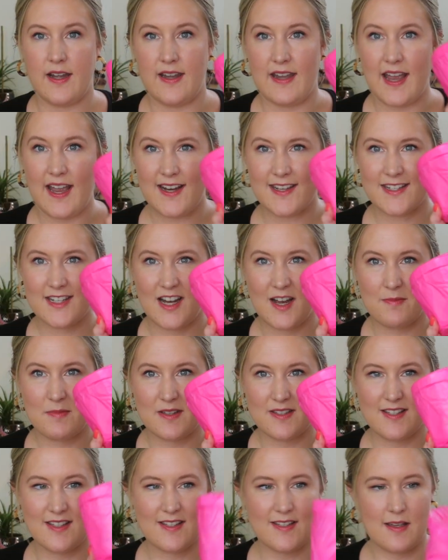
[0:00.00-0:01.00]
right, next
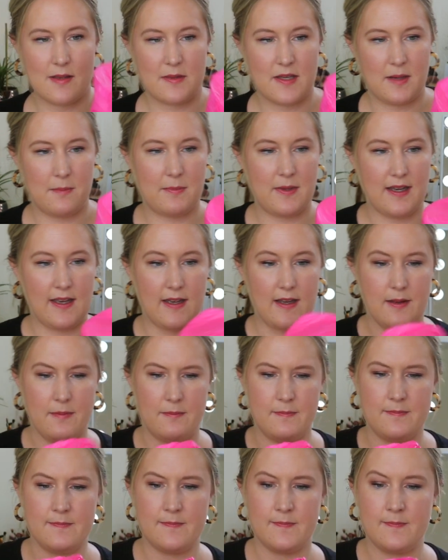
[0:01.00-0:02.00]
up, this is something
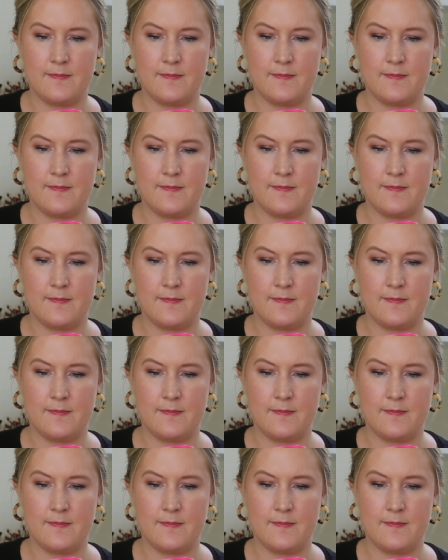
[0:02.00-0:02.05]
big.